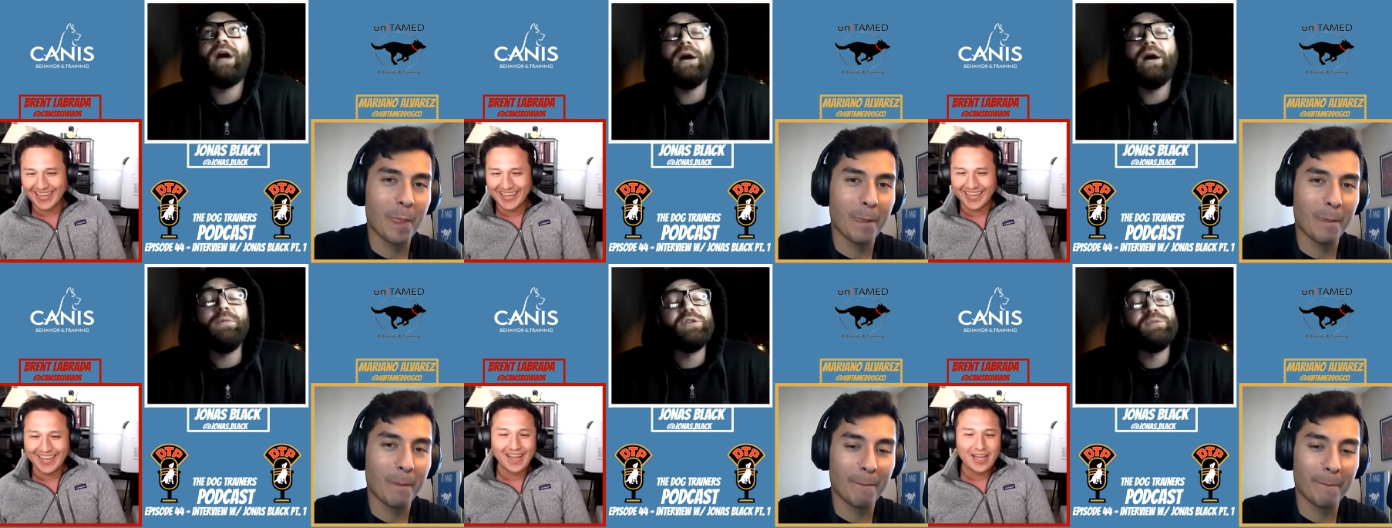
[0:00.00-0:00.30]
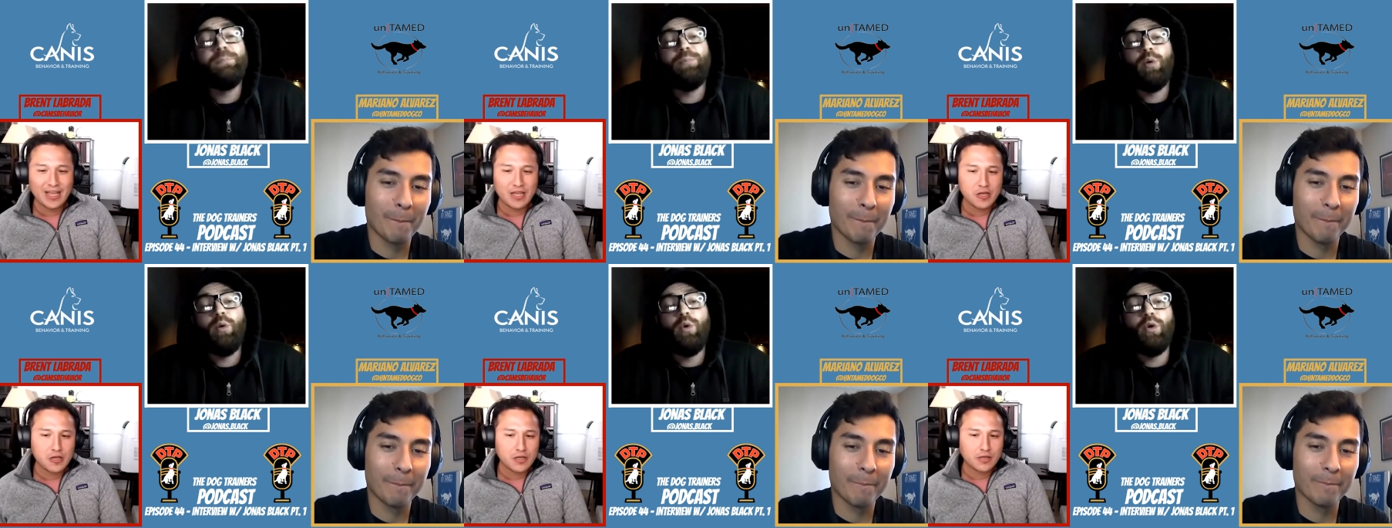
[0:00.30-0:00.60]
Speaker 1: I
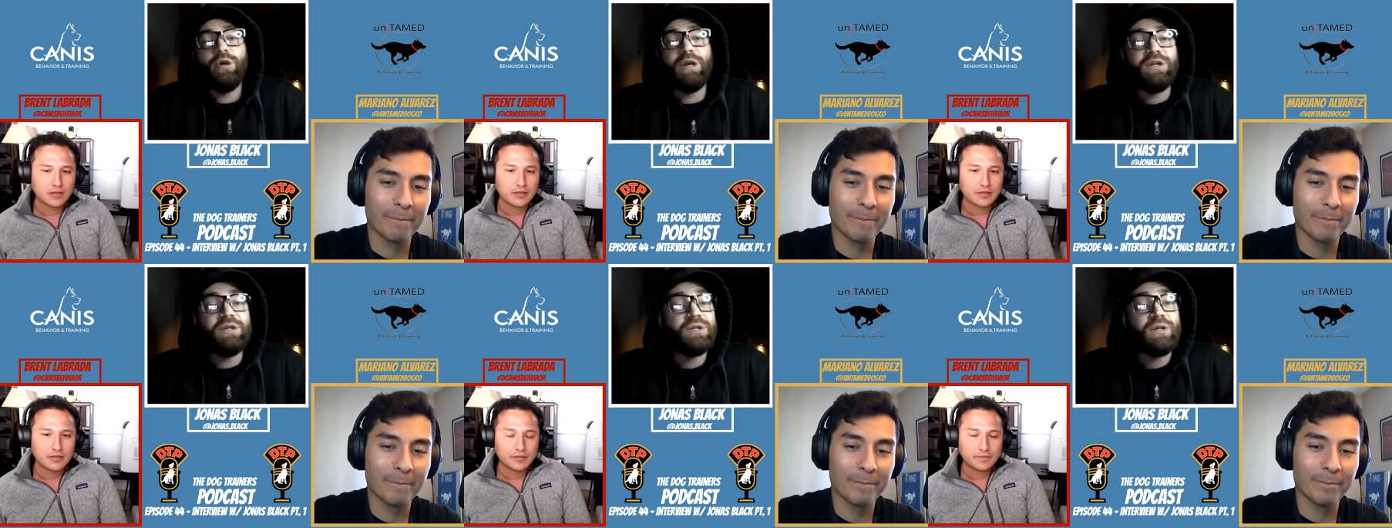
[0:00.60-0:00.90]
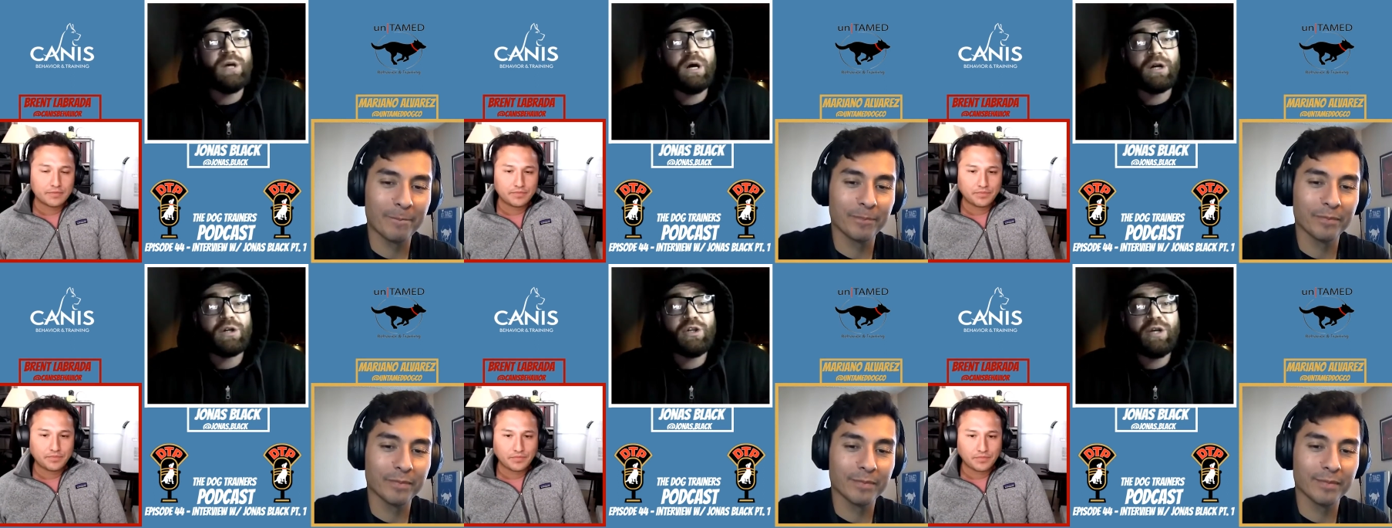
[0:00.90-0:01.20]
was born into
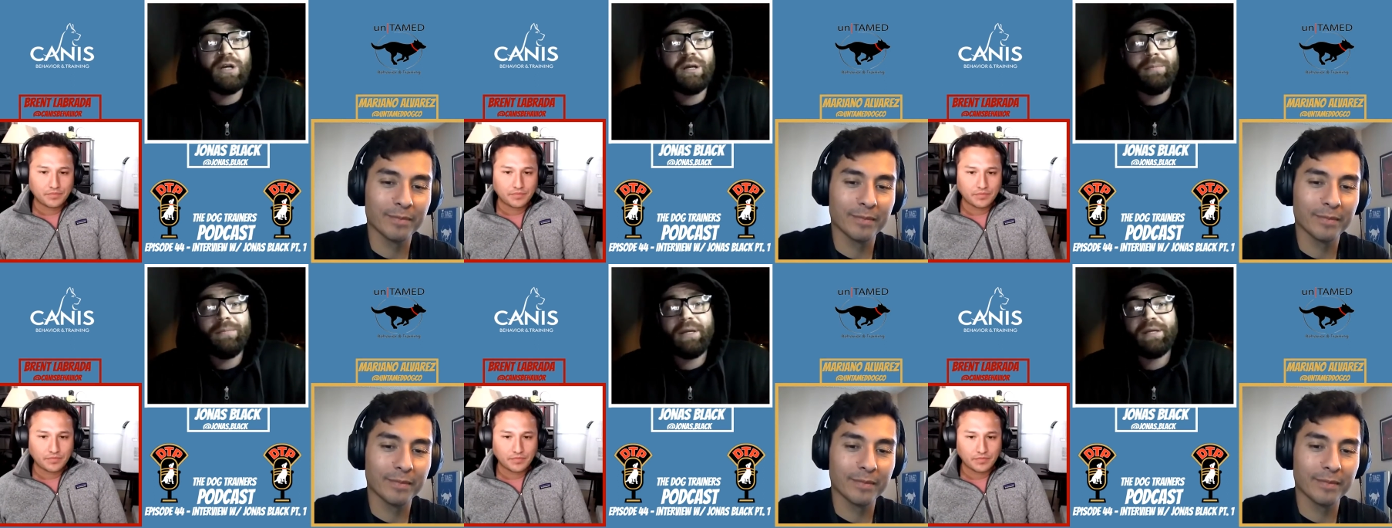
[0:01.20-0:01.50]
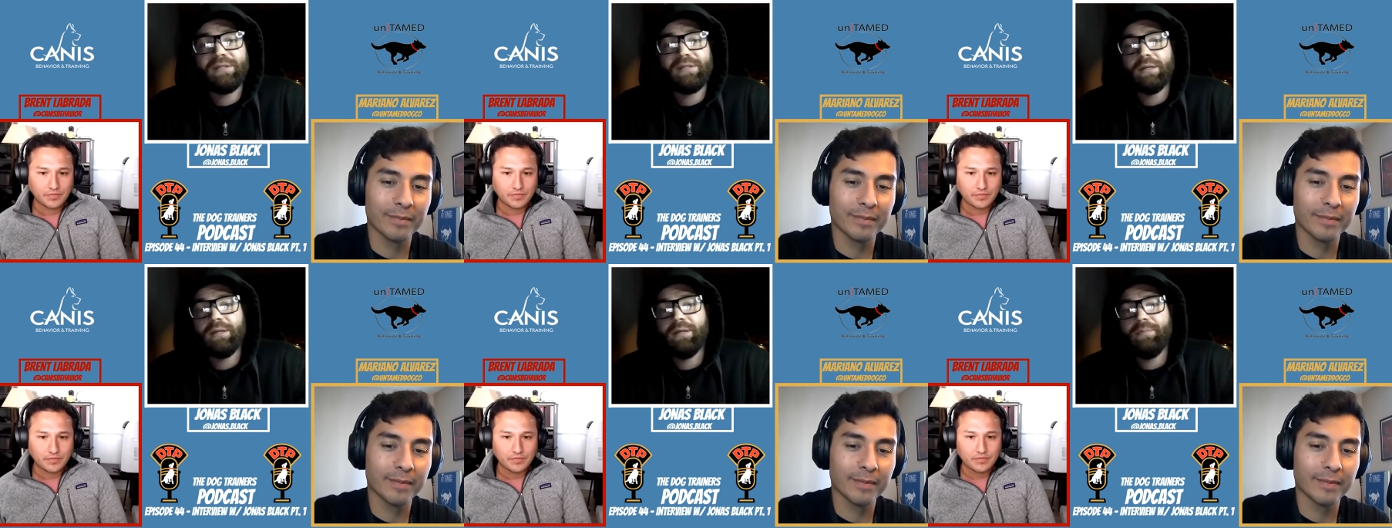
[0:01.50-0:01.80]
dog training.
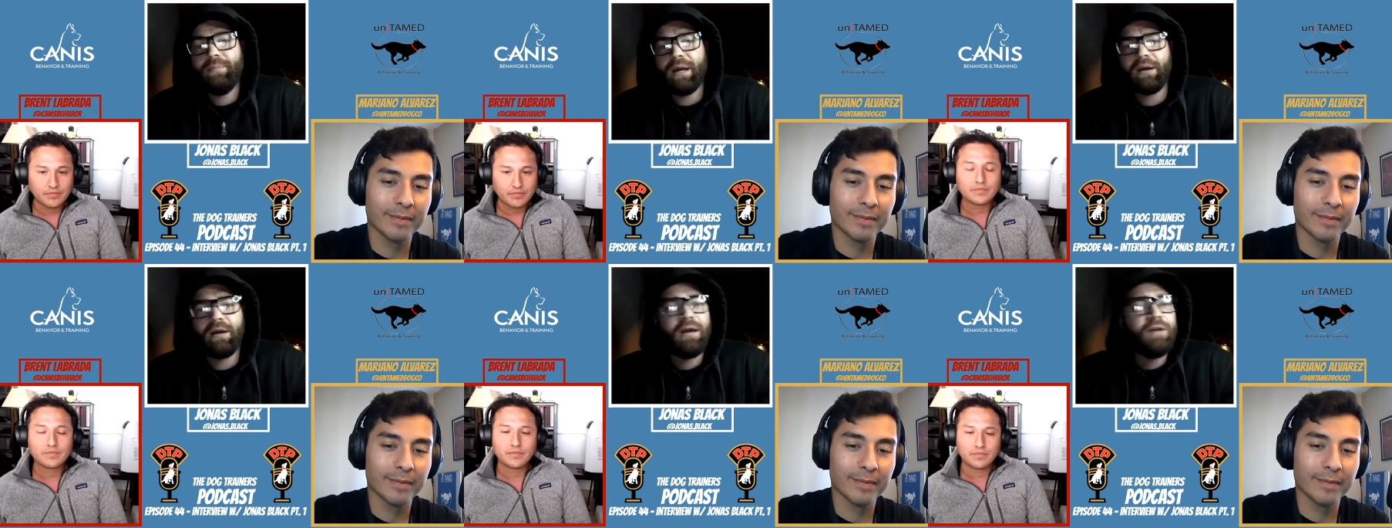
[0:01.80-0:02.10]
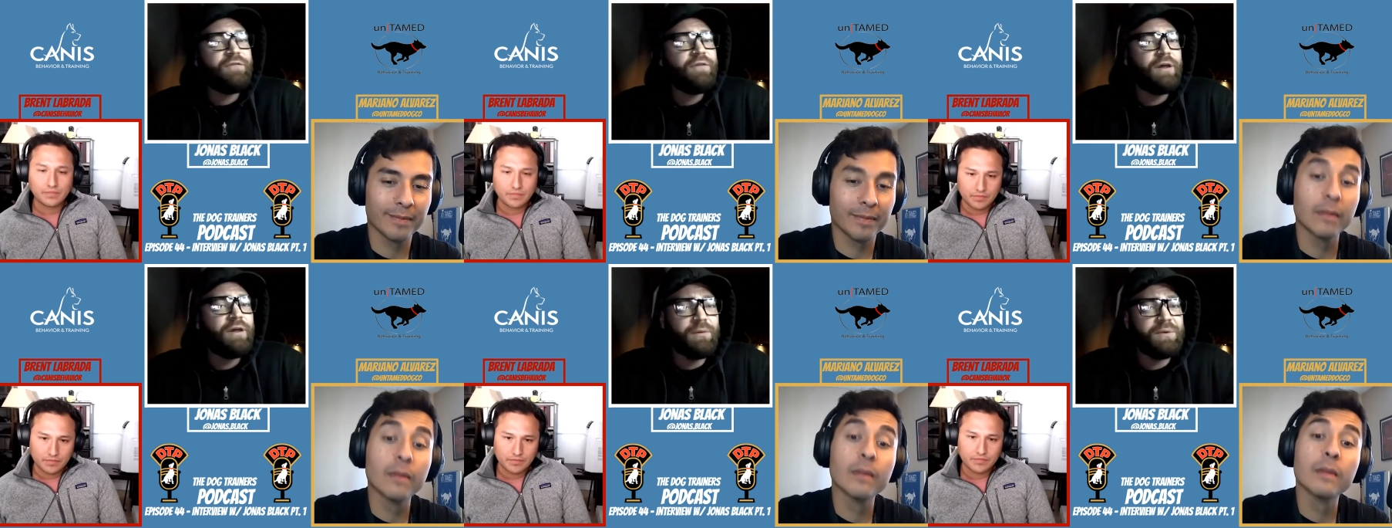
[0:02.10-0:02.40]
Basically, my
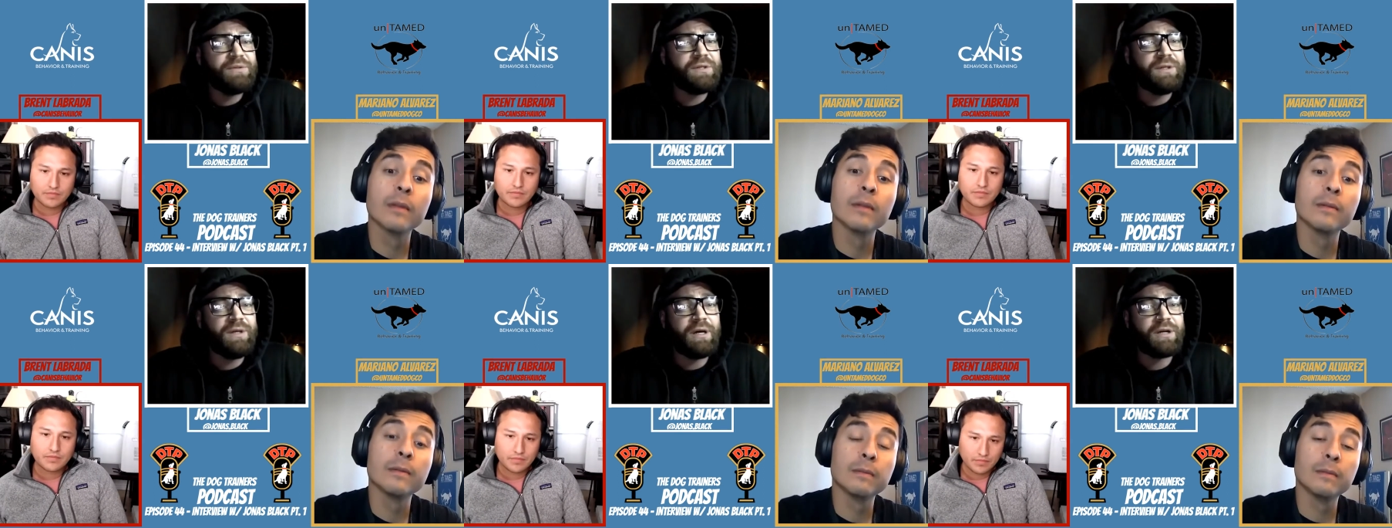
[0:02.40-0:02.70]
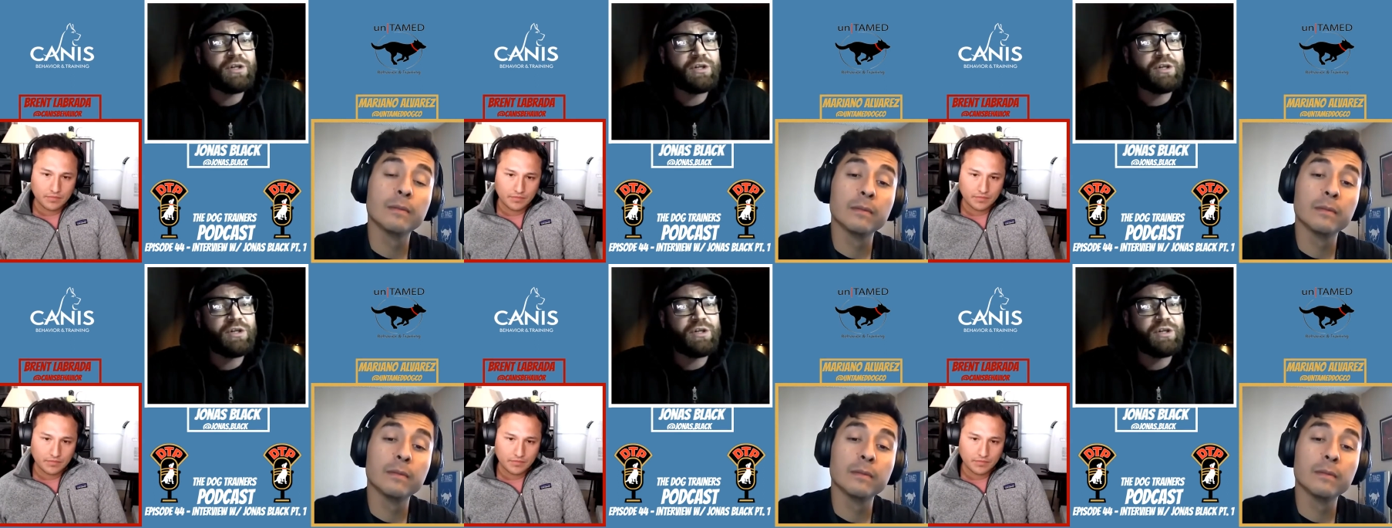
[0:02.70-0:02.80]
grandfather was a dog